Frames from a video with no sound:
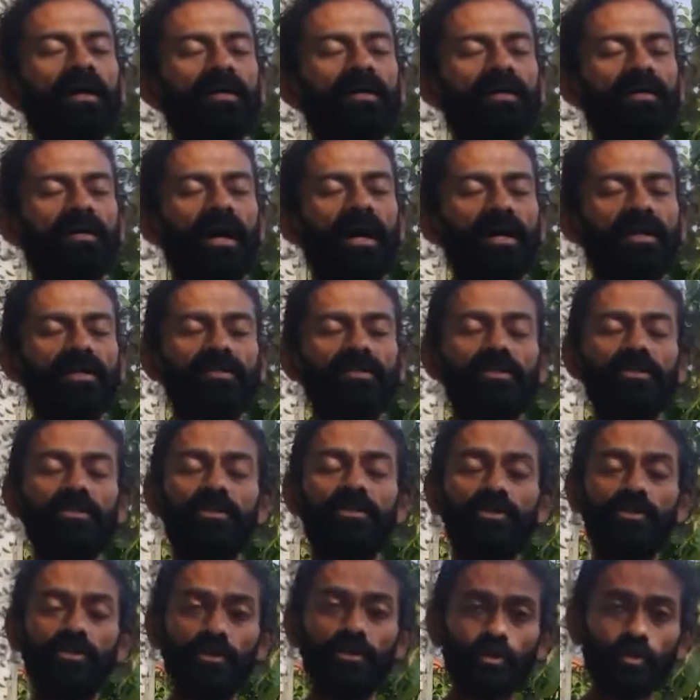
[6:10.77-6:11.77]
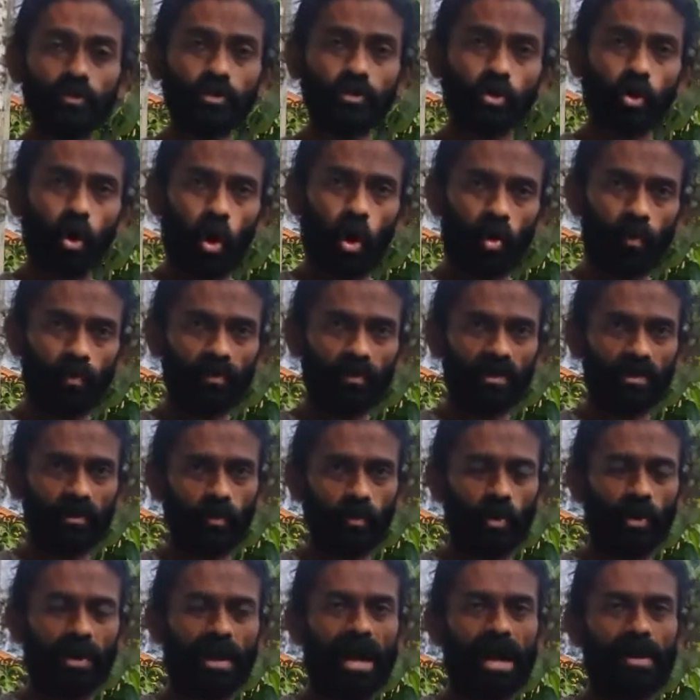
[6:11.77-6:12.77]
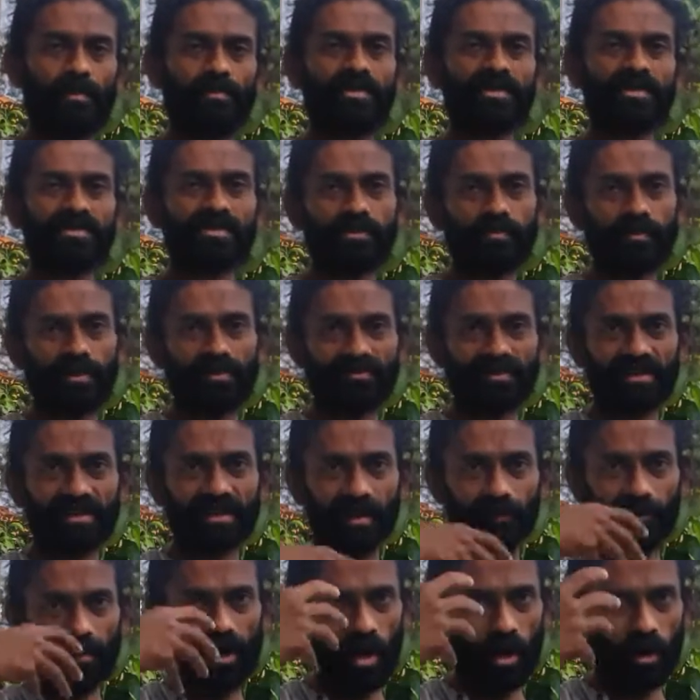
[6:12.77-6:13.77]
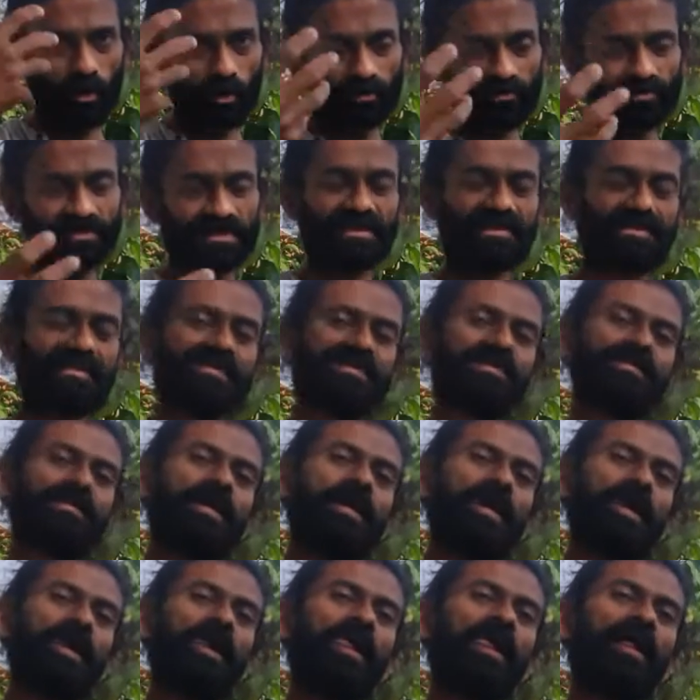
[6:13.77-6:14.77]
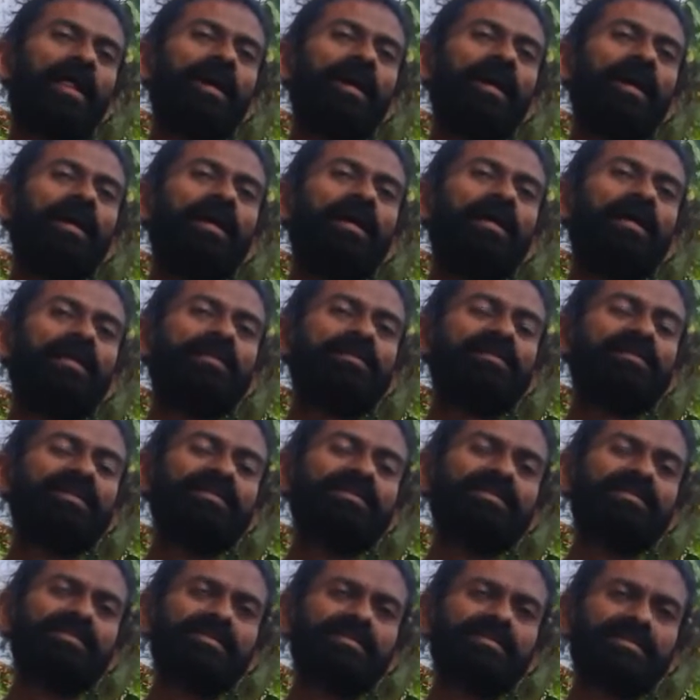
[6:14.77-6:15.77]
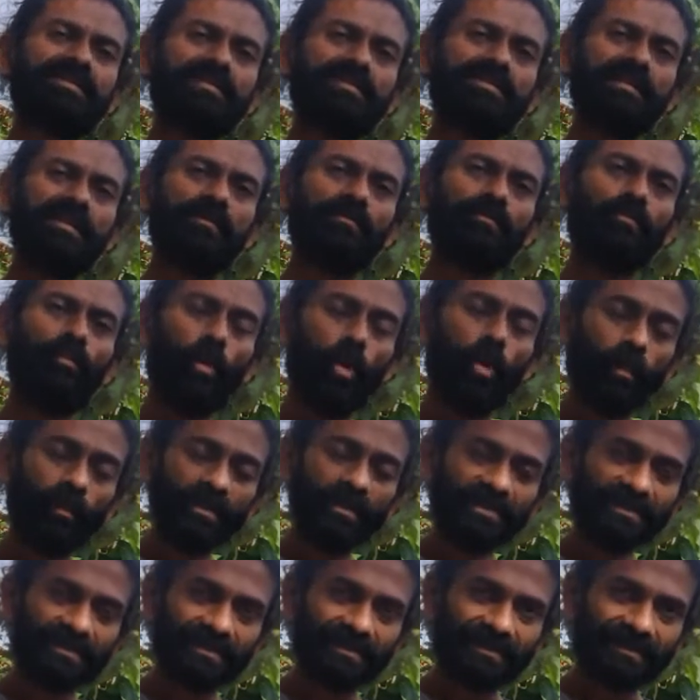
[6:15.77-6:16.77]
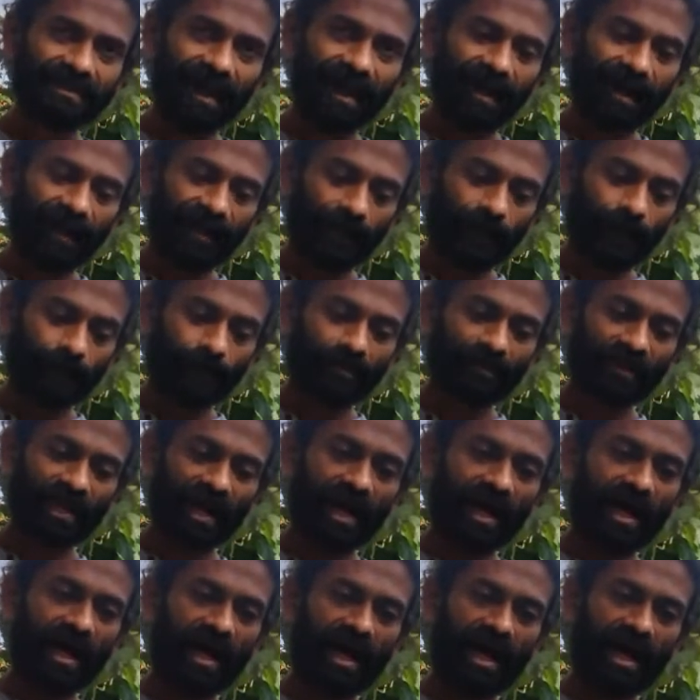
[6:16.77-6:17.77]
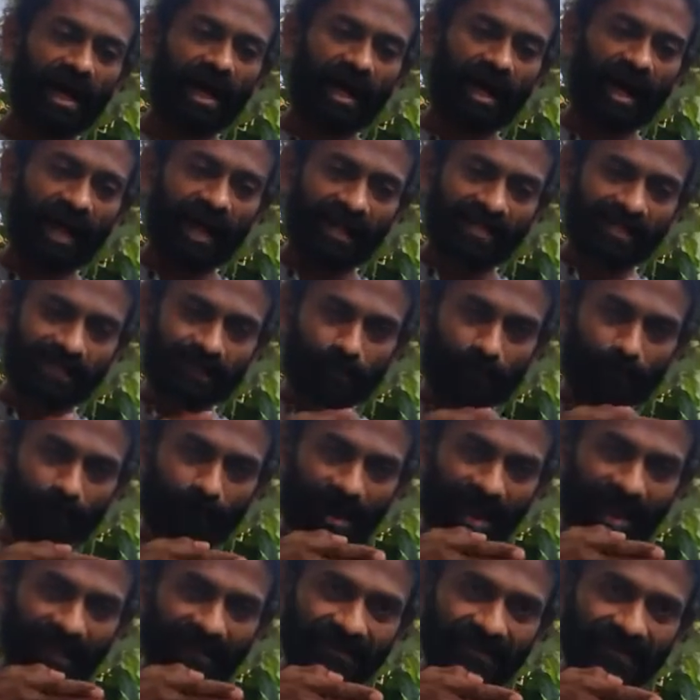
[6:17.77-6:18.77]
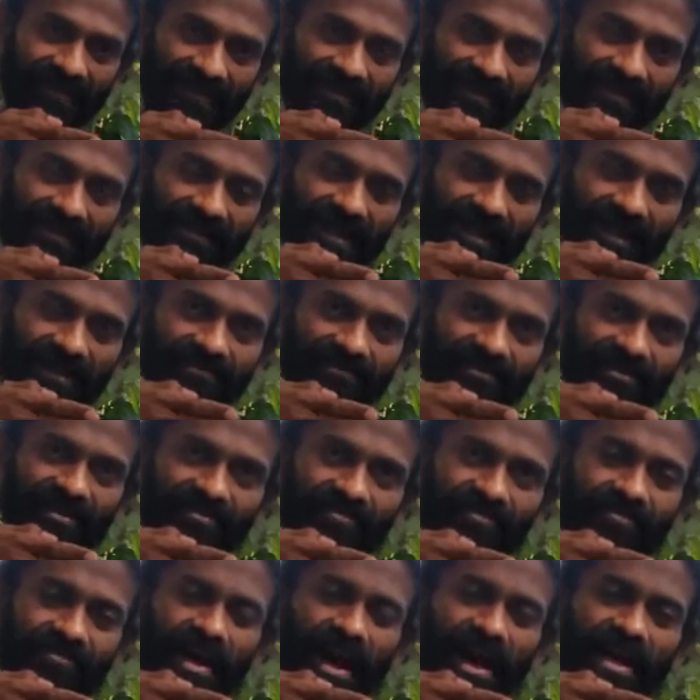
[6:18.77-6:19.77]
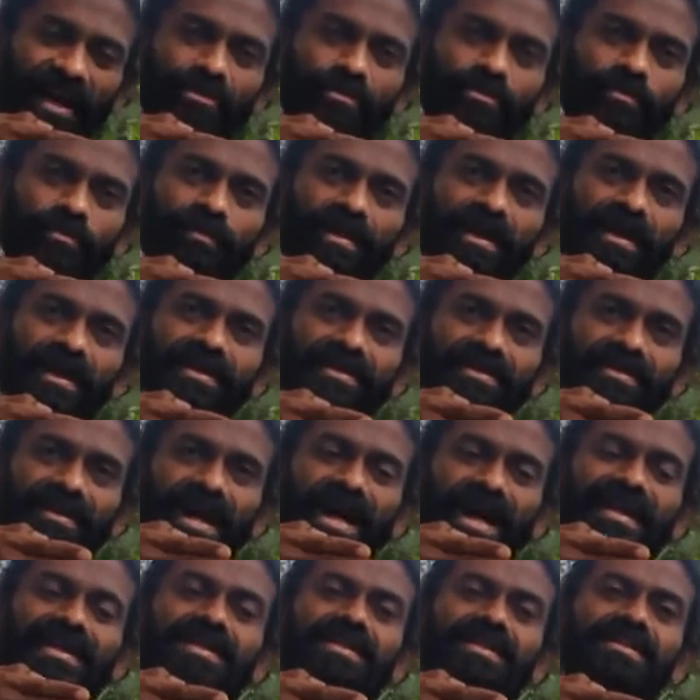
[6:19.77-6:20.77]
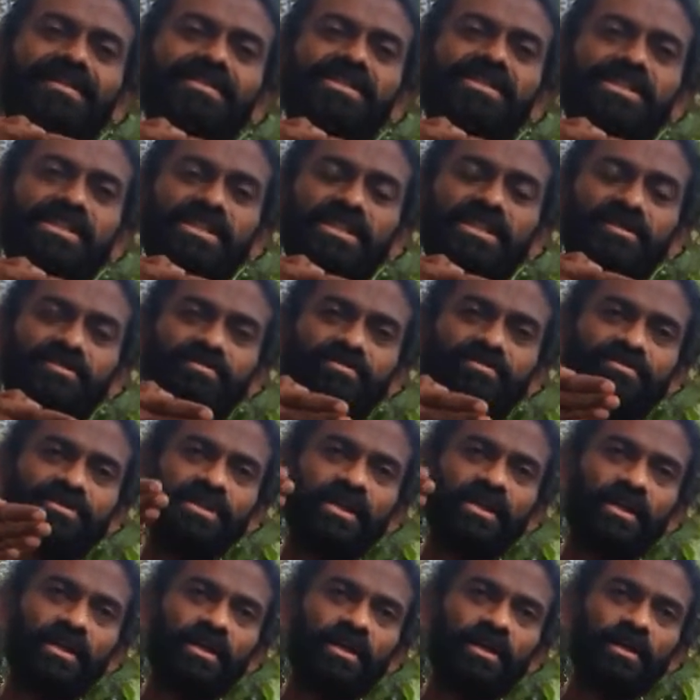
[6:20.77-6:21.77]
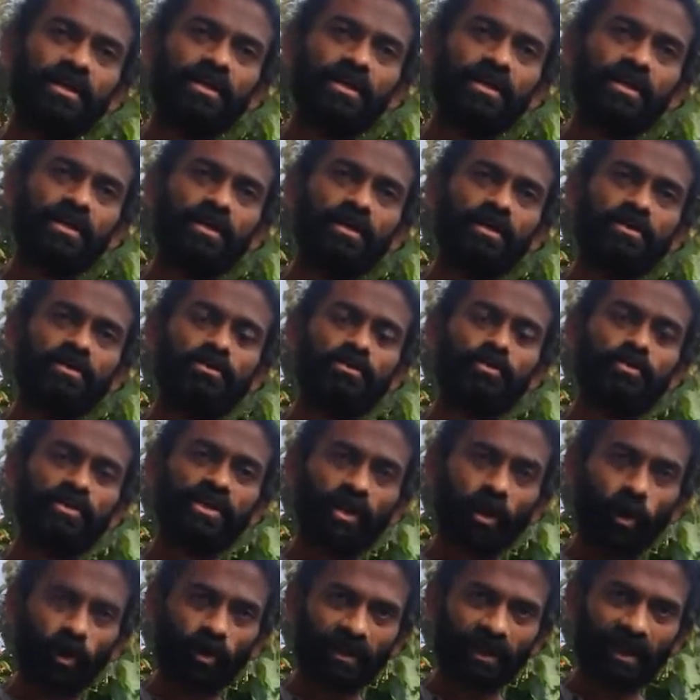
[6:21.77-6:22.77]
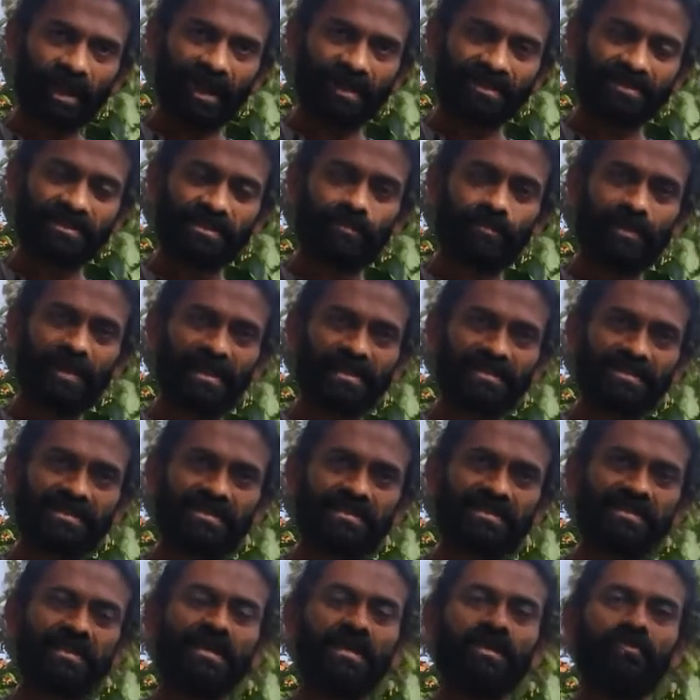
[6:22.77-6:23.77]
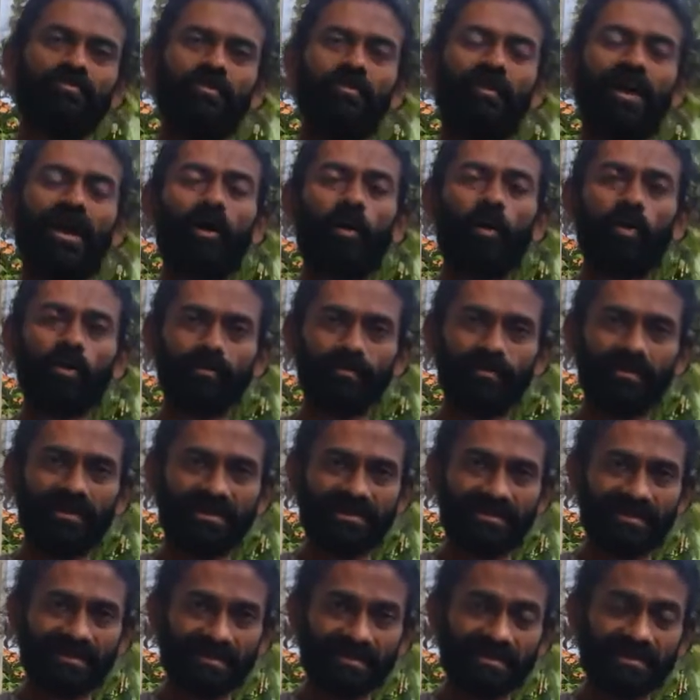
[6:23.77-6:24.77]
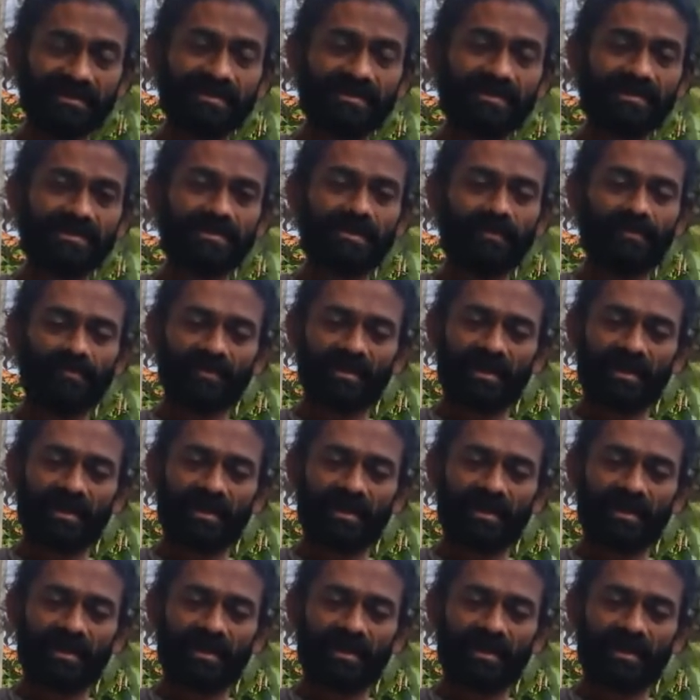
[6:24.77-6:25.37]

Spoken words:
Regarding the new normal, what happens when we come out of this? This moment in time has meant that we've had to make a radical shift to the online space. My own business,